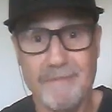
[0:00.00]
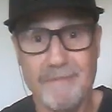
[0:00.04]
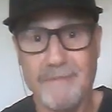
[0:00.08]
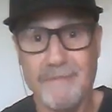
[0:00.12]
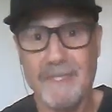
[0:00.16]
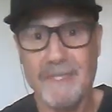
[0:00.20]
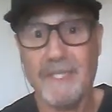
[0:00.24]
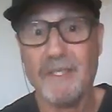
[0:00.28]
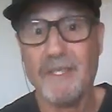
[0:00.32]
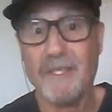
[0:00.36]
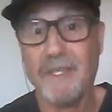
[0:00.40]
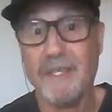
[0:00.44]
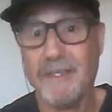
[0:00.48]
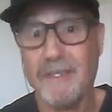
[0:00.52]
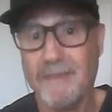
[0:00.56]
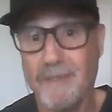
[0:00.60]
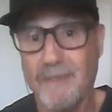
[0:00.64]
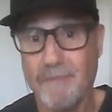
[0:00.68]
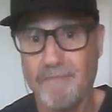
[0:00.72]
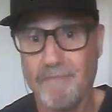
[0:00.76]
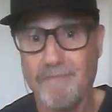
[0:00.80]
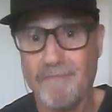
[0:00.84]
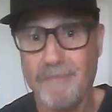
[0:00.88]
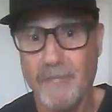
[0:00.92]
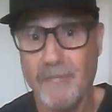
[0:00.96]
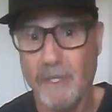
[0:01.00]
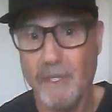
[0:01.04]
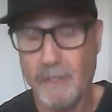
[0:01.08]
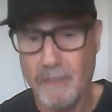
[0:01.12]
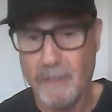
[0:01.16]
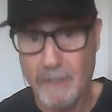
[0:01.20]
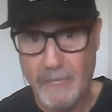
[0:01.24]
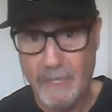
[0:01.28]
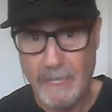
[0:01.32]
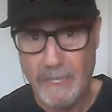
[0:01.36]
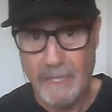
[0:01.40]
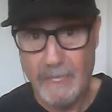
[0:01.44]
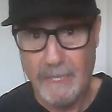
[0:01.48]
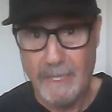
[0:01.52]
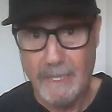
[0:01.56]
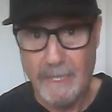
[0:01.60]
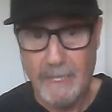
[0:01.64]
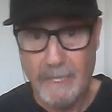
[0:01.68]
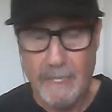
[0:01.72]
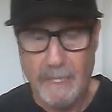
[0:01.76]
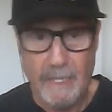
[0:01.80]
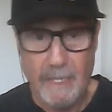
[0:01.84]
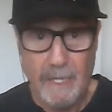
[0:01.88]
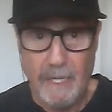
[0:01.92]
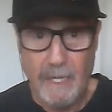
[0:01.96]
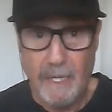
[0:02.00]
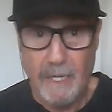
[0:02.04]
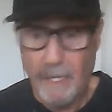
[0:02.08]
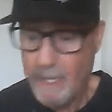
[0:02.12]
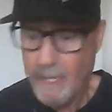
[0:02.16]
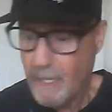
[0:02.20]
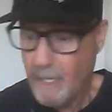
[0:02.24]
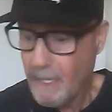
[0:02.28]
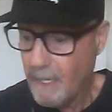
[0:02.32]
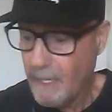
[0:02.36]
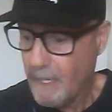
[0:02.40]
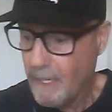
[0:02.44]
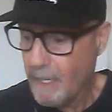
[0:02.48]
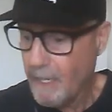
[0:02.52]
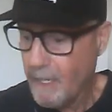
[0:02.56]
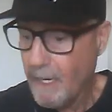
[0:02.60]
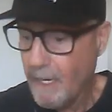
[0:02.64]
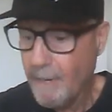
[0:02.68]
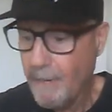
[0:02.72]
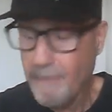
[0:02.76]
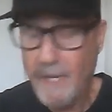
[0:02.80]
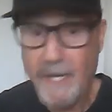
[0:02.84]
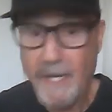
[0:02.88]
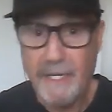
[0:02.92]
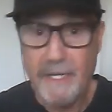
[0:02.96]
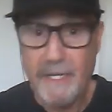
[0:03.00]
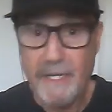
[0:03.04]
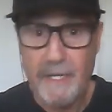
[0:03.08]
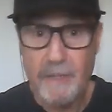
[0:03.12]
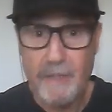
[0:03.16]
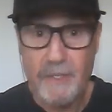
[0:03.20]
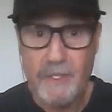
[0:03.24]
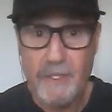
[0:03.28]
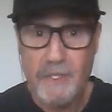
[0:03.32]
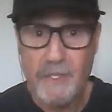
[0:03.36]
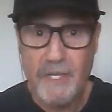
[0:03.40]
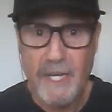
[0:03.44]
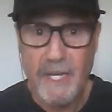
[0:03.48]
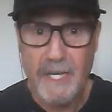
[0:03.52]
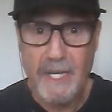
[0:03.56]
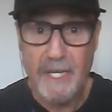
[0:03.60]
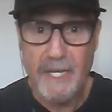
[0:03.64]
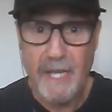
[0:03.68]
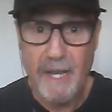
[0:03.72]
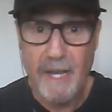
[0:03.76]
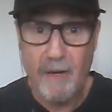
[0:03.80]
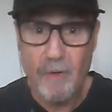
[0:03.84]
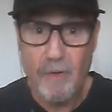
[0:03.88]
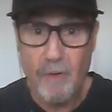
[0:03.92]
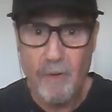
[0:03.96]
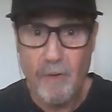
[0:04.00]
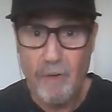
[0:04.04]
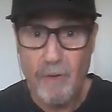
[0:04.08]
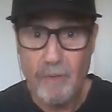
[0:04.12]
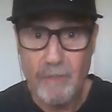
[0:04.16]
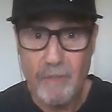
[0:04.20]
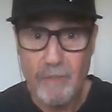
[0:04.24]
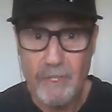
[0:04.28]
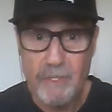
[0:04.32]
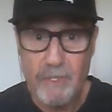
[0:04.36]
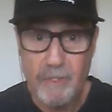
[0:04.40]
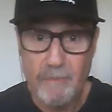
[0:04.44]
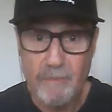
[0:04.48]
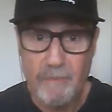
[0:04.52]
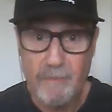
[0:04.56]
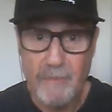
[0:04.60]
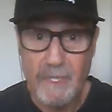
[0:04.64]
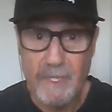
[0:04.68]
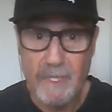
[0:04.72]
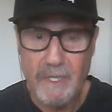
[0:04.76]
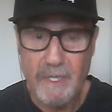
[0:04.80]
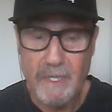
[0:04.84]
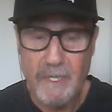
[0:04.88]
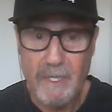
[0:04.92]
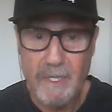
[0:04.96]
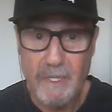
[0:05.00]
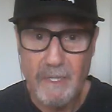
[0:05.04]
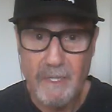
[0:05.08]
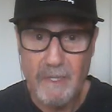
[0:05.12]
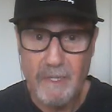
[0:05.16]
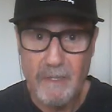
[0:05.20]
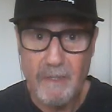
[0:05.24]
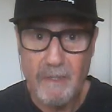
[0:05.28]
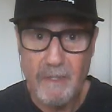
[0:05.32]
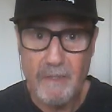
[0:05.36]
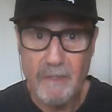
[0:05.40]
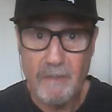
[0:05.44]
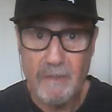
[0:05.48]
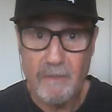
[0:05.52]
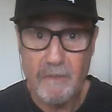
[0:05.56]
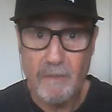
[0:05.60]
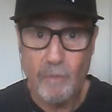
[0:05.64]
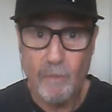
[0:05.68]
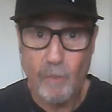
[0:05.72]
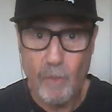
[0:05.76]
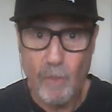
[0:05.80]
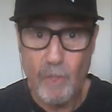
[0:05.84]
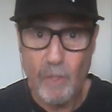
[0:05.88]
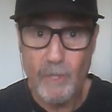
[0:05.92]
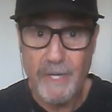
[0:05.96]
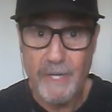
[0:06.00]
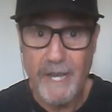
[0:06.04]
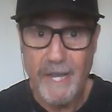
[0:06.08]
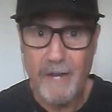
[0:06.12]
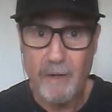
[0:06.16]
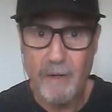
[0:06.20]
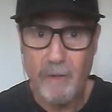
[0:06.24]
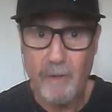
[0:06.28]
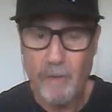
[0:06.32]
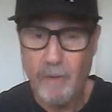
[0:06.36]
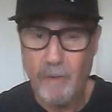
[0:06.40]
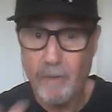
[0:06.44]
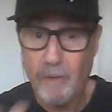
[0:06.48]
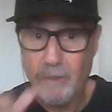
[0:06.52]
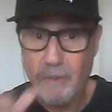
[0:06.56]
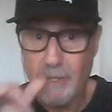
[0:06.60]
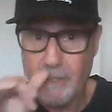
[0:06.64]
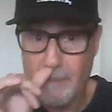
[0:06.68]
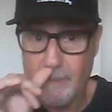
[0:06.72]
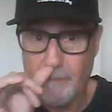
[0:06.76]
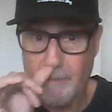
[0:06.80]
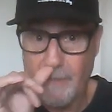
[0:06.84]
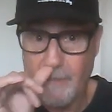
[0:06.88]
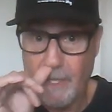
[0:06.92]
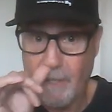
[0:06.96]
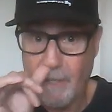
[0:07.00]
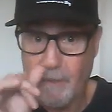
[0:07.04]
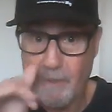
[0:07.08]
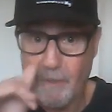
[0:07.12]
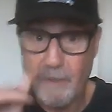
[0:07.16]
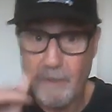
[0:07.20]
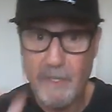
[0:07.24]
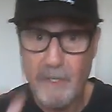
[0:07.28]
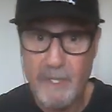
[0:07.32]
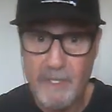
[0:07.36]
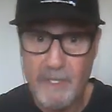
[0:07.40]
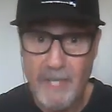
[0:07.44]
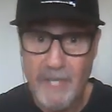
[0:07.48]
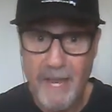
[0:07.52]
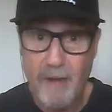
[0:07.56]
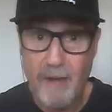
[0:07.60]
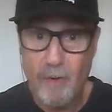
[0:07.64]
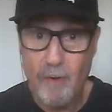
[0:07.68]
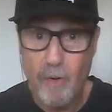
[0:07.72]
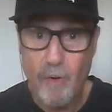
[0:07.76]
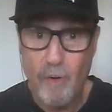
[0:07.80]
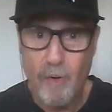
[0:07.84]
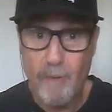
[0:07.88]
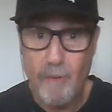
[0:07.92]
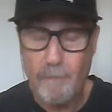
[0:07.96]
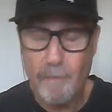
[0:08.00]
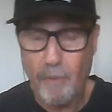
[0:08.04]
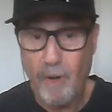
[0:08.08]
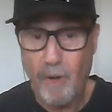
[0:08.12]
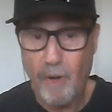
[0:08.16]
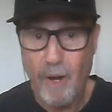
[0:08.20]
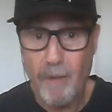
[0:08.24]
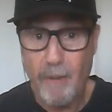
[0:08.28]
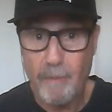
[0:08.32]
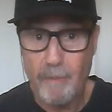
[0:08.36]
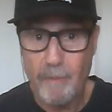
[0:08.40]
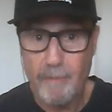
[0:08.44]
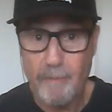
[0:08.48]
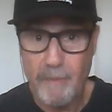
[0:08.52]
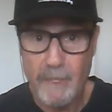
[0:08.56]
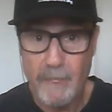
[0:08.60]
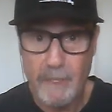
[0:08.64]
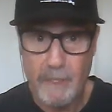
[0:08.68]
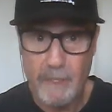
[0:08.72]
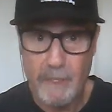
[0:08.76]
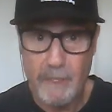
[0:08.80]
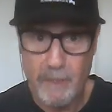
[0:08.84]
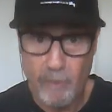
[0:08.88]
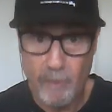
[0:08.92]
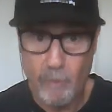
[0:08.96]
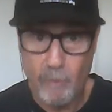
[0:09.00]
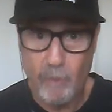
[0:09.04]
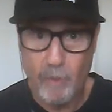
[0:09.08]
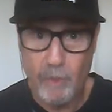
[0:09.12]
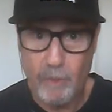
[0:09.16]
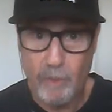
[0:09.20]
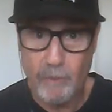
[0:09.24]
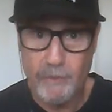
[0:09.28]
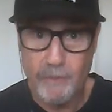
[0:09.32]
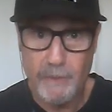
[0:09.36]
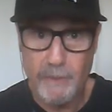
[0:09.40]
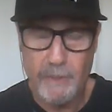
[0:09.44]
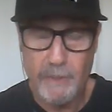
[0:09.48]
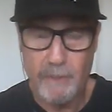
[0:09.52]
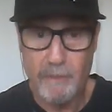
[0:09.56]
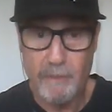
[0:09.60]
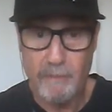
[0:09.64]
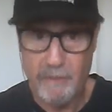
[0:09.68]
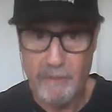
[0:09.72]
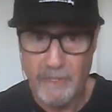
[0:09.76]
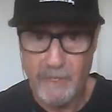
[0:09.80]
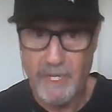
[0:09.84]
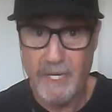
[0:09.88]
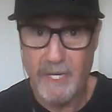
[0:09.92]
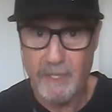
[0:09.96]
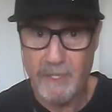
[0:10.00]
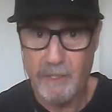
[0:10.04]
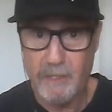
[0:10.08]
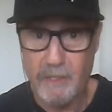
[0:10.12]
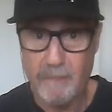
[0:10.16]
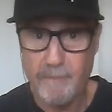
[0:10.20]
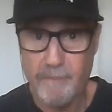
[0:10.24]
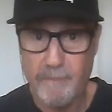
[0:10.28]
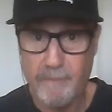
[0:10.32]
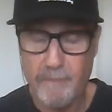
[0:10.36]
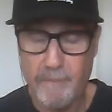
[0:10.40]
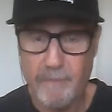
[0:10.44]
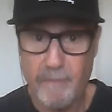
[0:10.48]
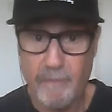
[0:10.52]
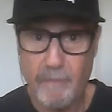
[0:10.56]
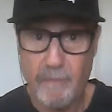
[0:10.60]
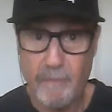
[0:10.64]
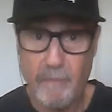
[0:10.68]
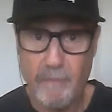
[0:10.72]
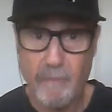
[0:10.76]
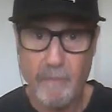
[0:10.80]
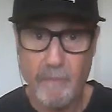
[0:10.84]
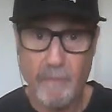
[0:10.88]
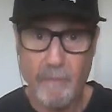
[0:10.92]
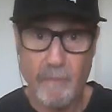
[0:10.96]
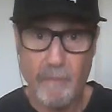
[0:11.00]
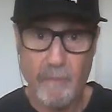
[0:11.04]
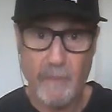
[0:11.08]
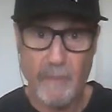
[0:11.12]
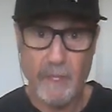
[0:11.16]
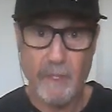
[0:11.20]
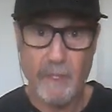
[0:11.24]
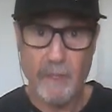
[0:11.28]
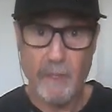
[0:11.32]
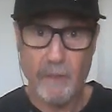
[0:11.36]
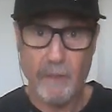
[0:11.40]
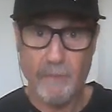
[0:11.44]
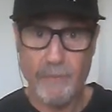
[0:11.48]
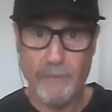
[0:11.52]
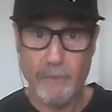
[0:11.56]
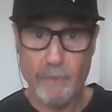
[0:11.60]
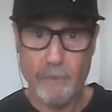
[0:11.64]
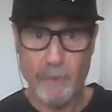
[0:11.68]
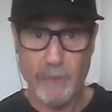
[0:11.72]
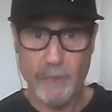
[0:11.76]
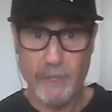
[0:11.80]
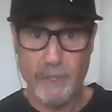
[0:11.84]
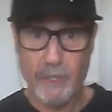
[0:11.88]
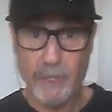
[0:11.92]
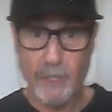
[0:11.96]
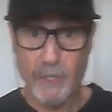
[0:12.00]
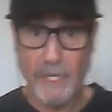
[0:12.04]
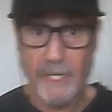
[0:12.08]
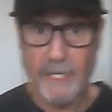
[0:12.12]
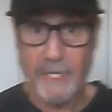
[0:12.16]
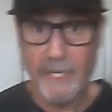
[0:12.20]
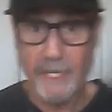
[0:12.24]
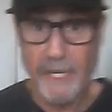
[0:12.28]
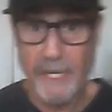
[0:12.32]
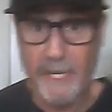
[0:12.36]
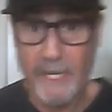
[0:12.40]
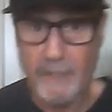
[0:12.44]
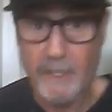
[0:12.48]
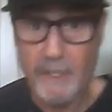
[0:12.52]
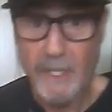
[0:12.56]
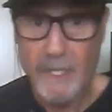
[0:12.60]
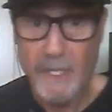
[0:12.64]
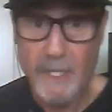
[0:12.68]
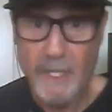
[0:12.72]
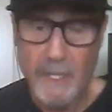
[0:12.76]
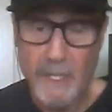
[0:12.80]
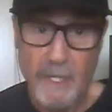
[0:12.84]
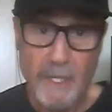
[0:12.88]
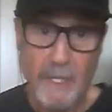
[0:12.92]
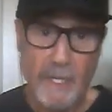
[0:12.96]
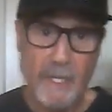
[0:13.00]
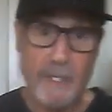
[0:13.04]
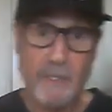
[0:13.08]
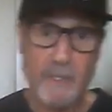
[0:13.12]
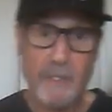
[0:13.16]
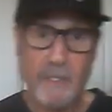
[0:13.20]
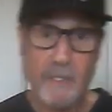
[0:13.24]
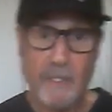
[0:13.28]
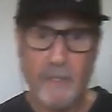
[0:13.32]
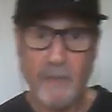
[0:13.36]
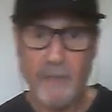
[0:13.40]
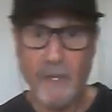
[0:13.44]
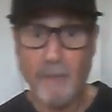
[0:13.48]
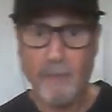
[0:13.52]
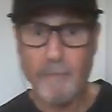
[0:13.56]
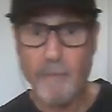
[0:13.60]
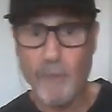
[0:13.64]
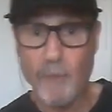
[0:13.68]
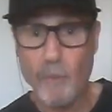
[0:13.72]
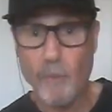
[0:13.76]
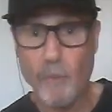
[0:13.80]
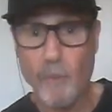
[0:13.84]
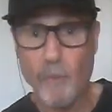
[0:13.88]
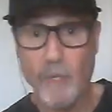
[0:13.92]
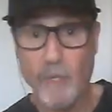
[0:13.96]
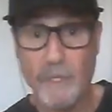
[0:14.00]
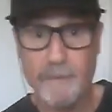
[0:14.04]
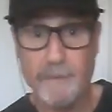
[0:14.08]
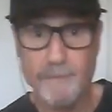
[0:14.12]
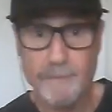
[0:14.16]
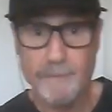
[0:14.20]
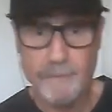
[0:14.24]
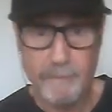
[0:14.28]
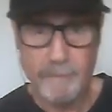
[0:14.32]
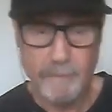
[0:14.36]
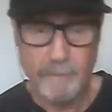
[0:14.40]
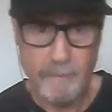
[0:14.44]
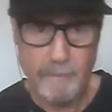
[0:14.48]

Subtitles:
And look, I'm not here to say alcoholism. The word alcoholism, no. Is alcohol a problem in the world? Yes. If you really check it out, it's the #1